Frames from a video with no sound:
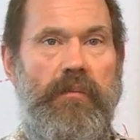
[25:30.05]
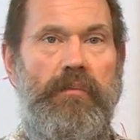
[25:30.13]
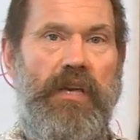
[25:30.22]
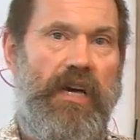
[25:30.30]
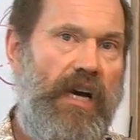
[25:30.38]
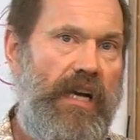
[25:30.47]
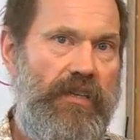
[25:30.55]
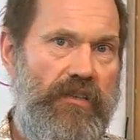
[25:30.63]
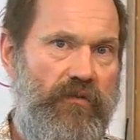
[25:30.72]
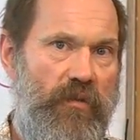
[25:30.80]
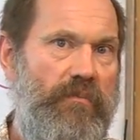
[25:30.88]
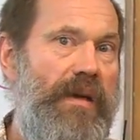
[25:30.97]

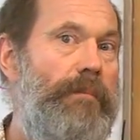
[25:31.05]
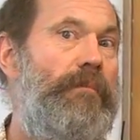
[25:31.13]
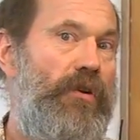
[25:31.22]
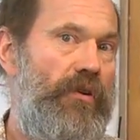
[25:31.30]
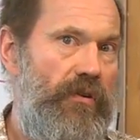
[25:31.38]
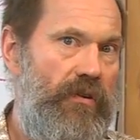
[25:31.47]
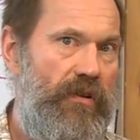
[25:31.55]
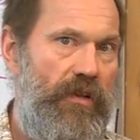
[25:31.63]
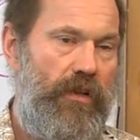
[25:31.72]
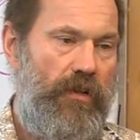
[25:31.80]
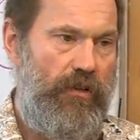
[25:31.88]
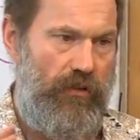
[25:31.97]
Because, remember,
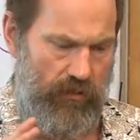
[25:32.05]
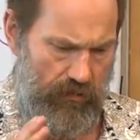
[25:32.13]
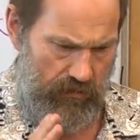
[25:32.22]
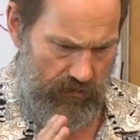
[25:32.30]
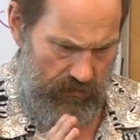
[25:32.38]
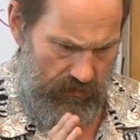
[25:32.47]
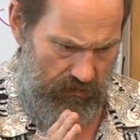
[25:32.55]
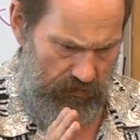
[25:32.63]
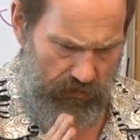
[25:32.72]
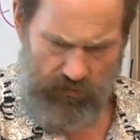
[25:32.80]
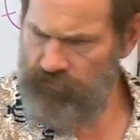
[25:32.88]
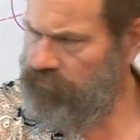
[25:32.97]
you're